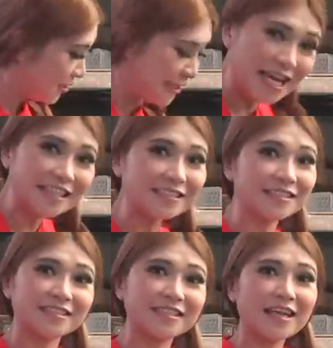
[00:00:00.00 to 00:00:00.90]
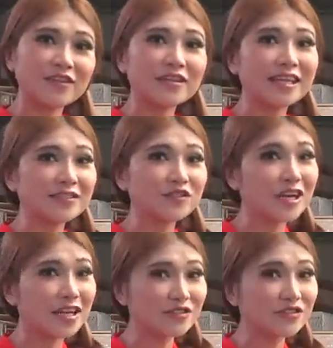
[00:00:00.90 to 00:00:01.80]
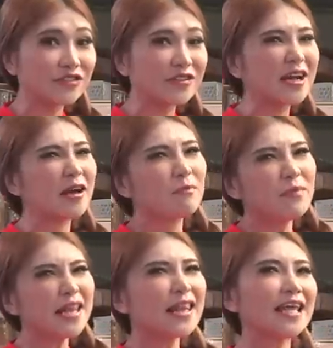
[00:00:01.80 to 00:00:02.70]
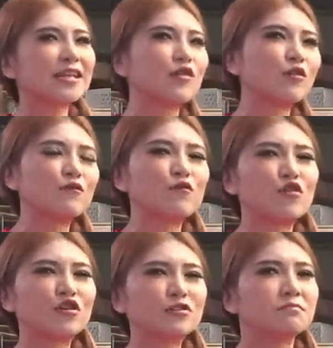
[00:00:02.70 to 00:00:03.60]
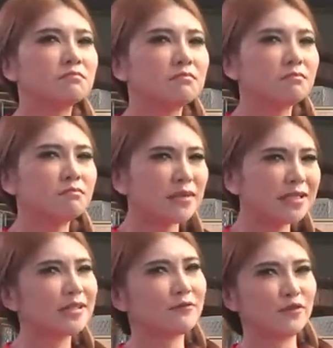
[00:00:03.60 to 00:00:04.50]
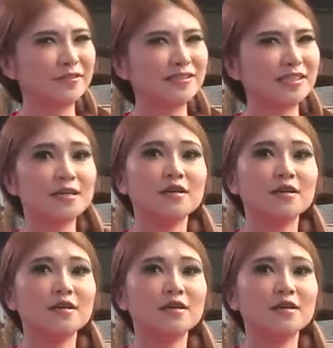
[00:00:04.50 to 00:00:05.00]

Yes, it's another laser cutter, a bit like the Glowforge, but different.